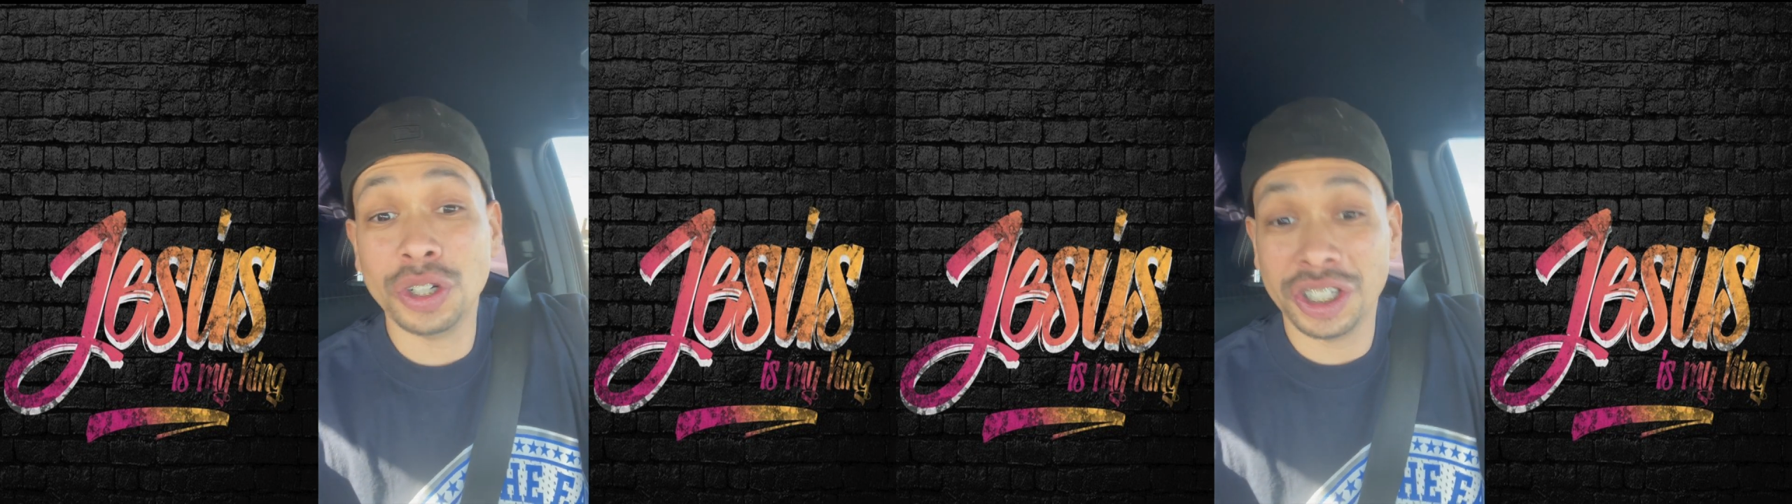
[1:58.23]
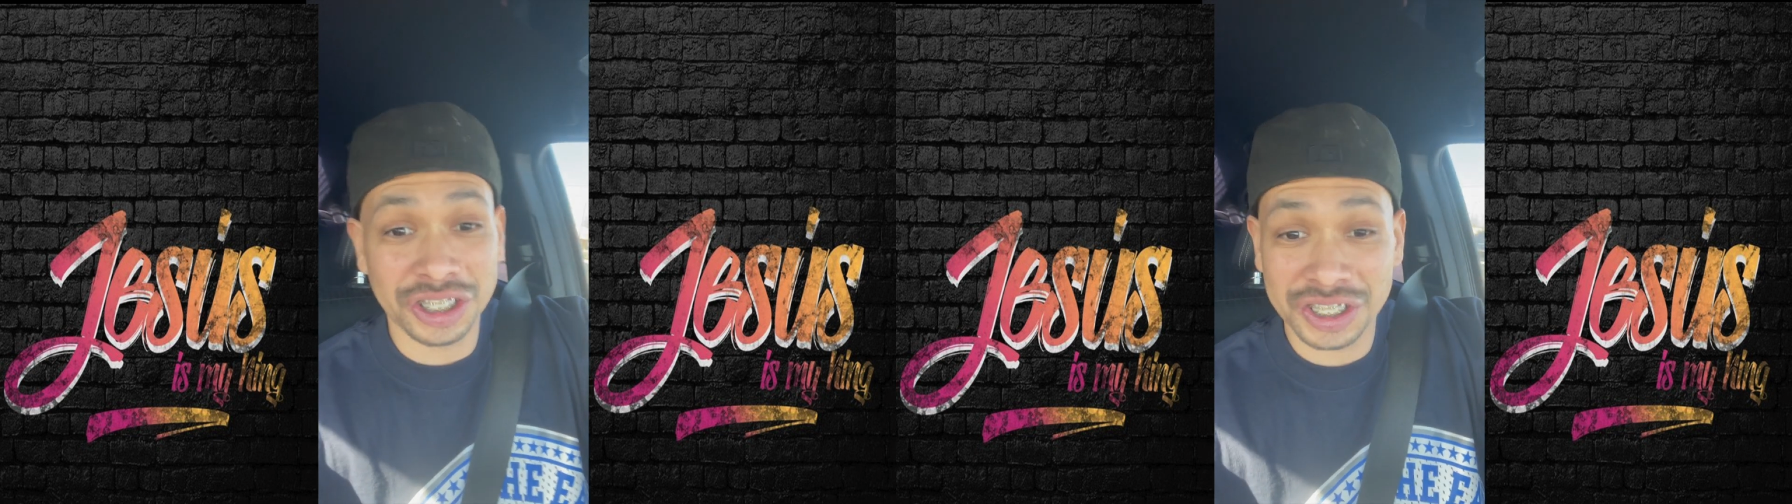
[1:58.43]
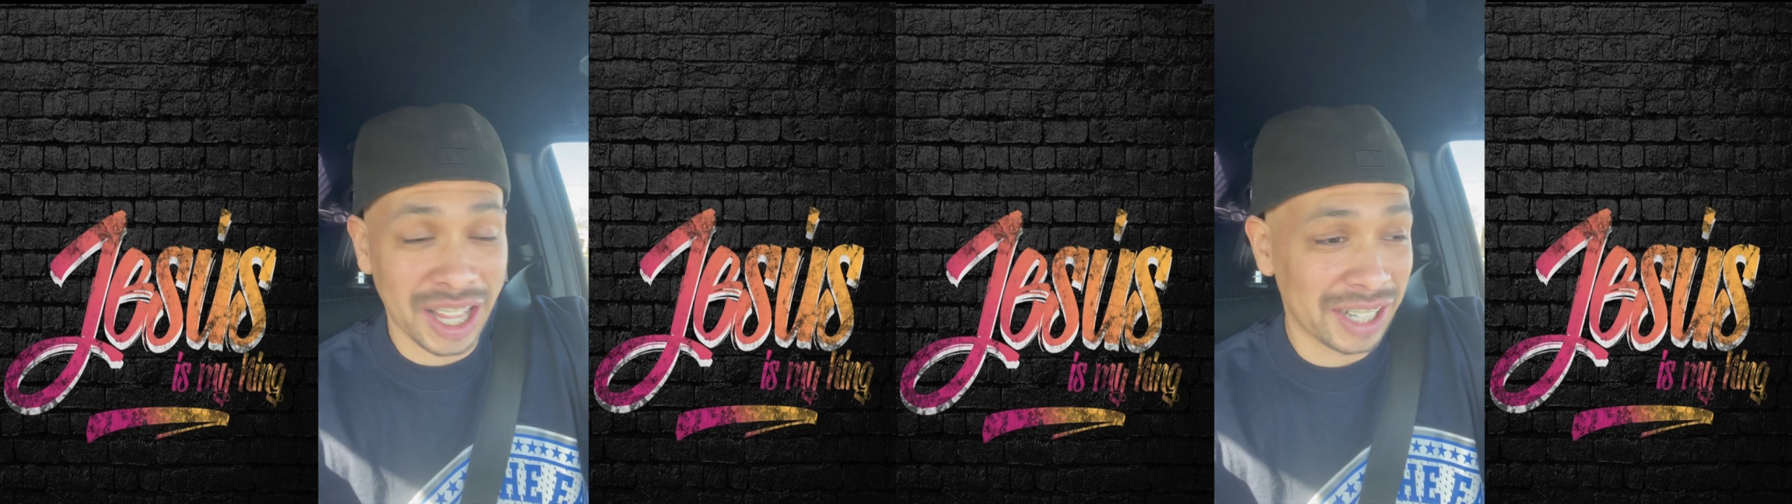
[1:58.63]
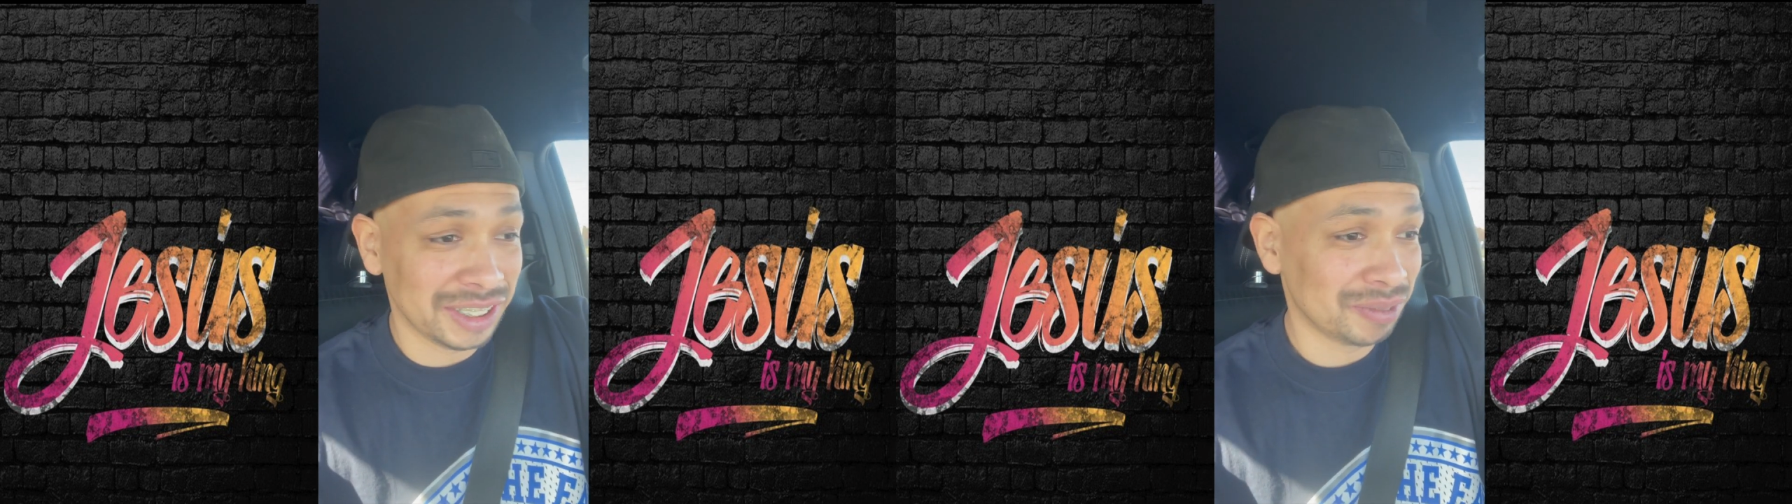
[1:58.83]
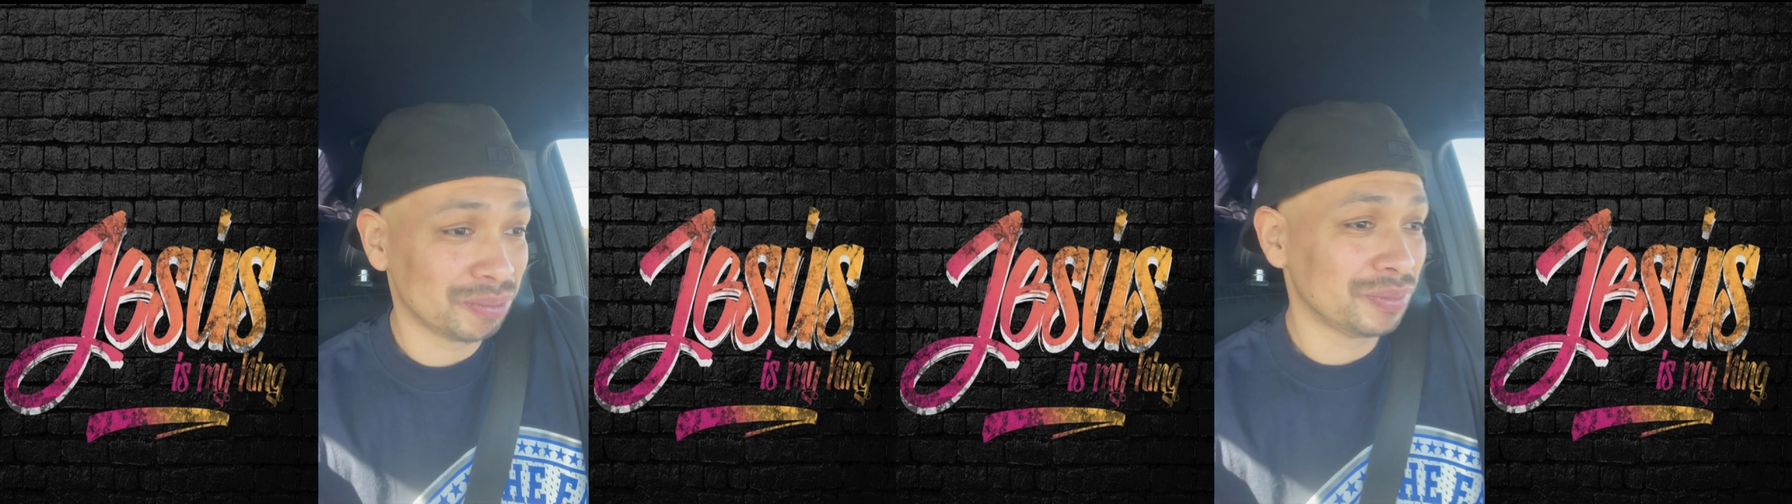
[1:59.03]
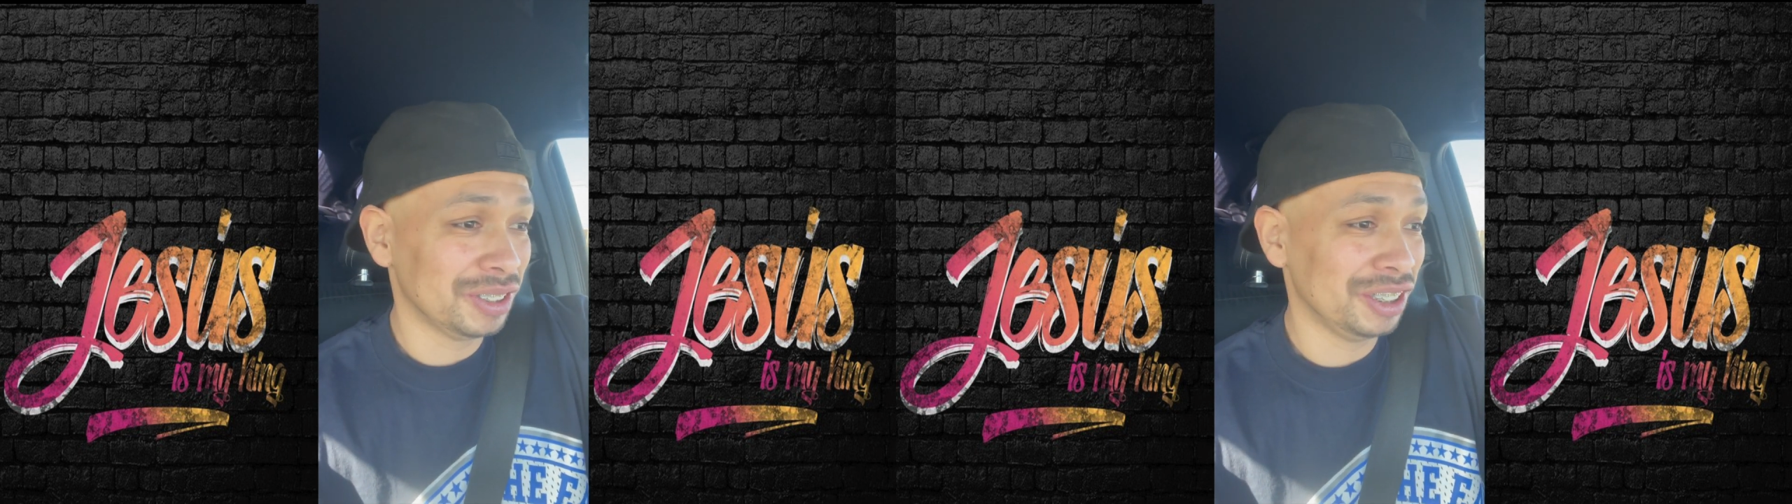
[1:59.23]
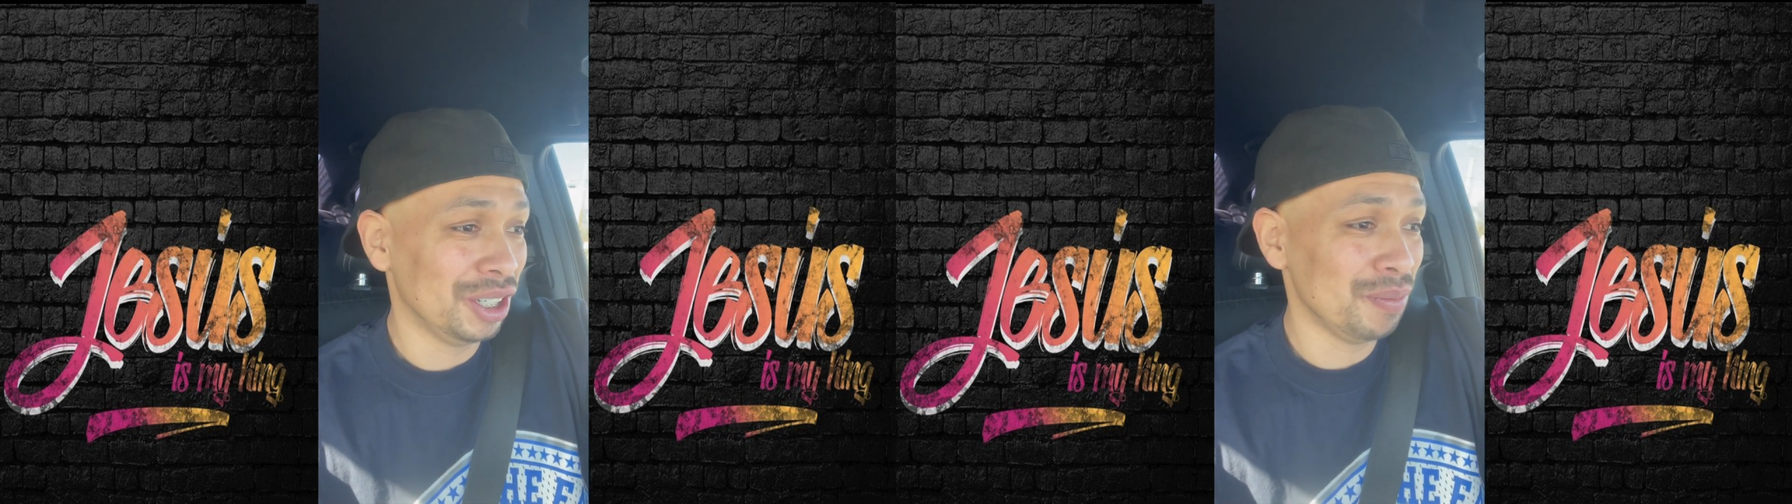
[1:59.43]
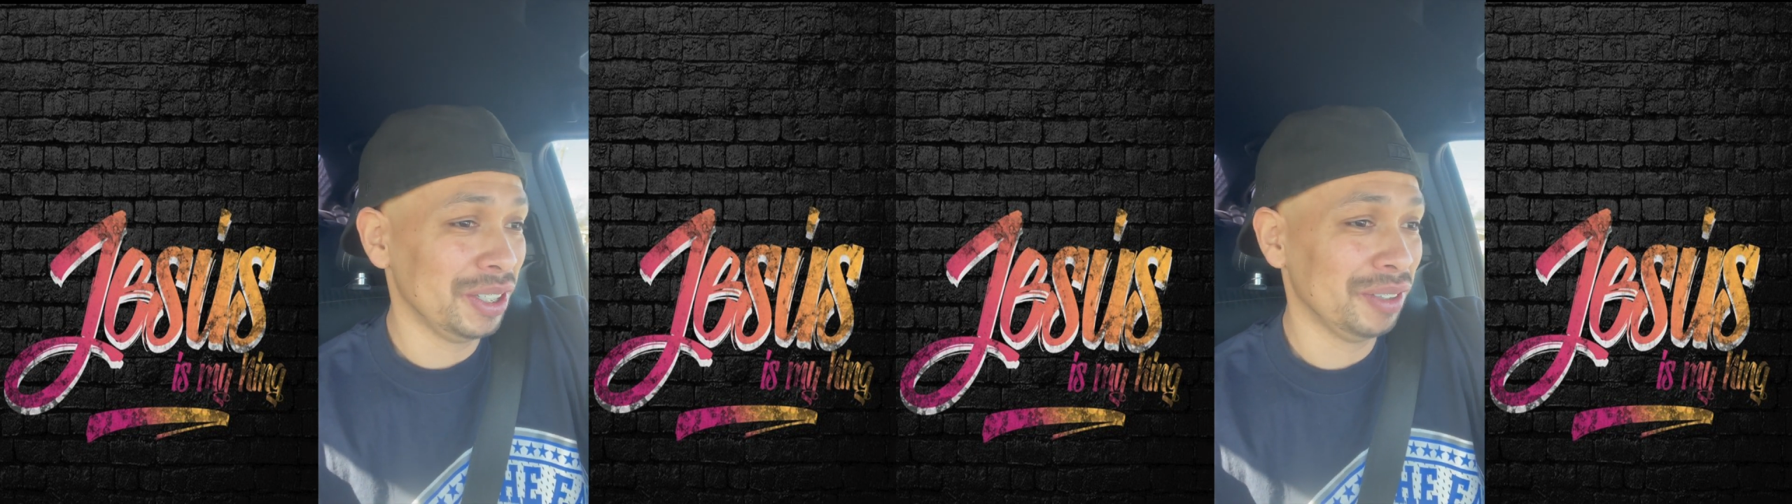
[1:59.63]
understanding. You know what
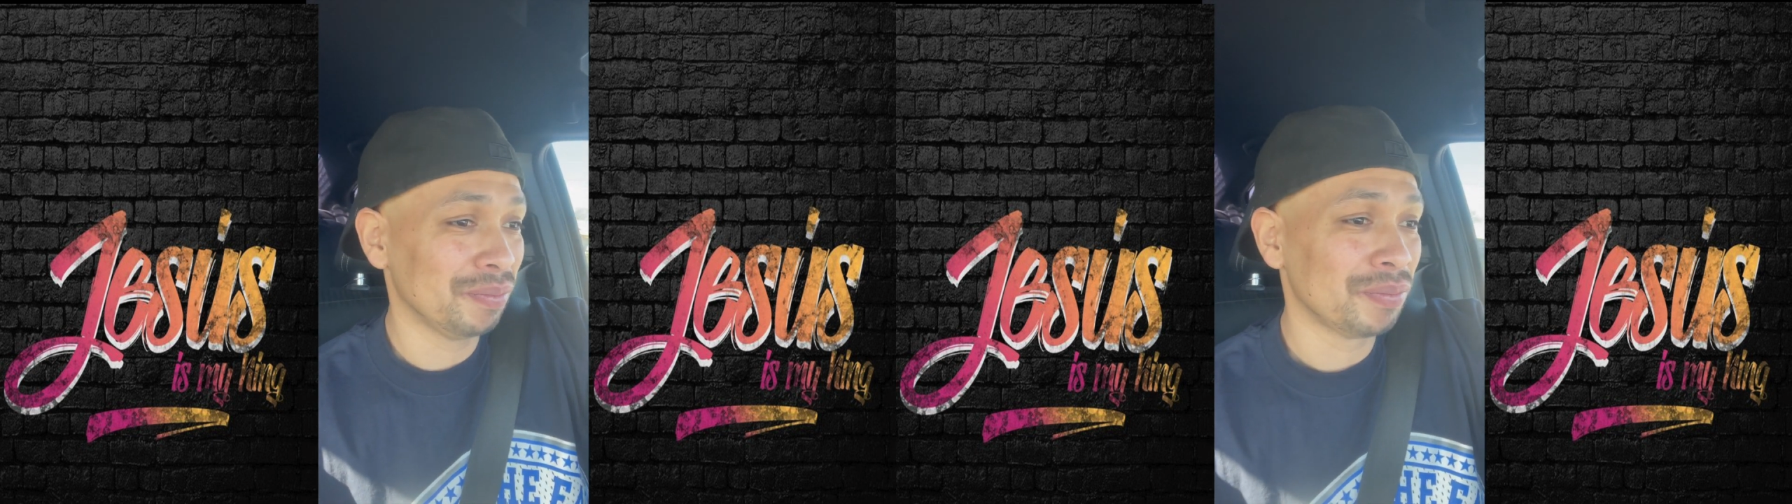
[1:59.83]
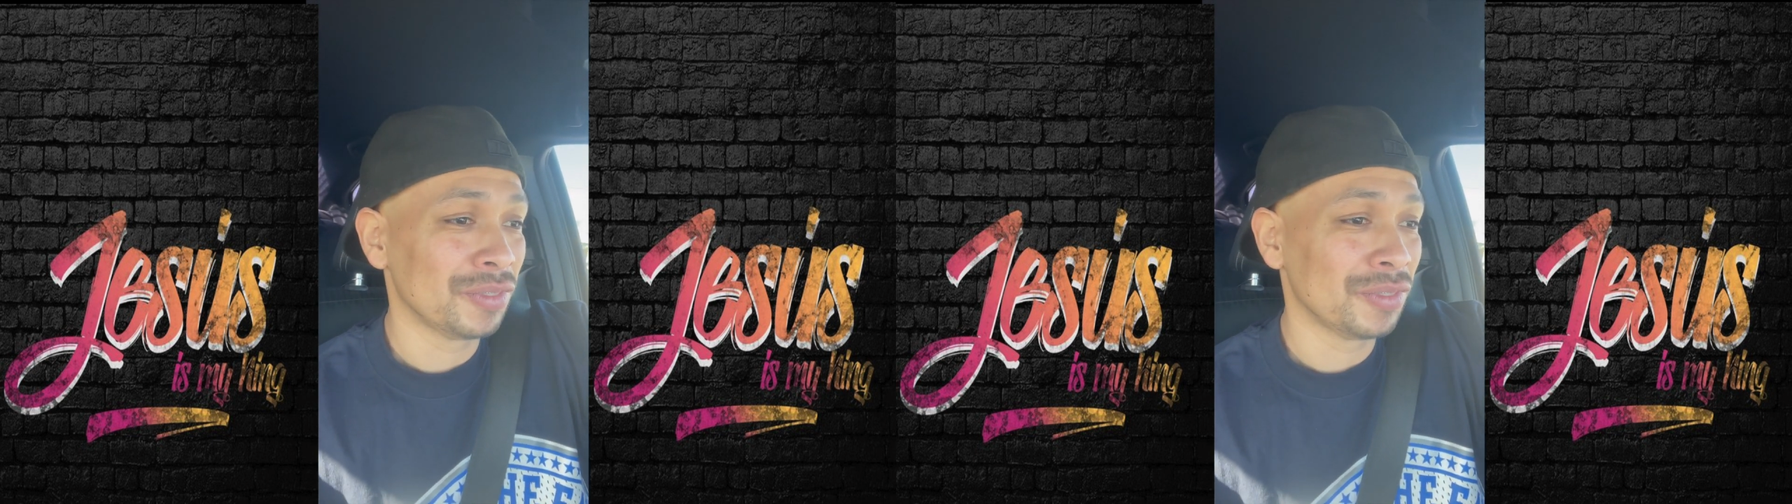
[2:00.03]
I mean?